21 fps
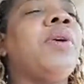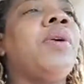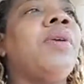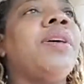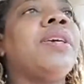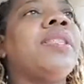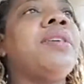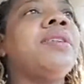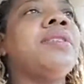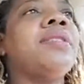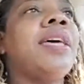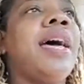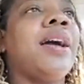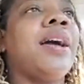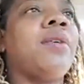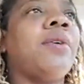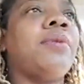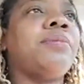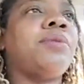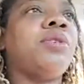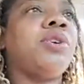The only thing
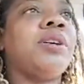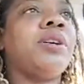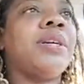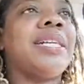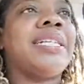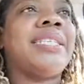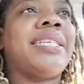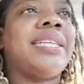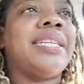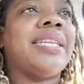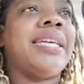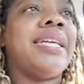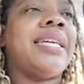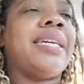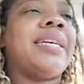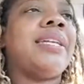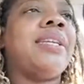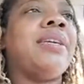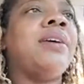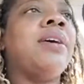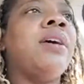that cryptocurrency
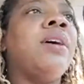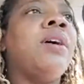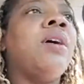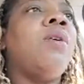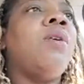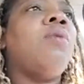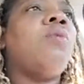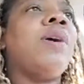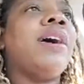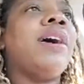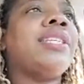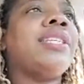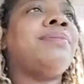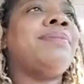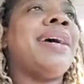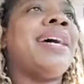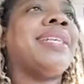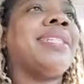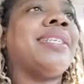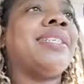needed was mass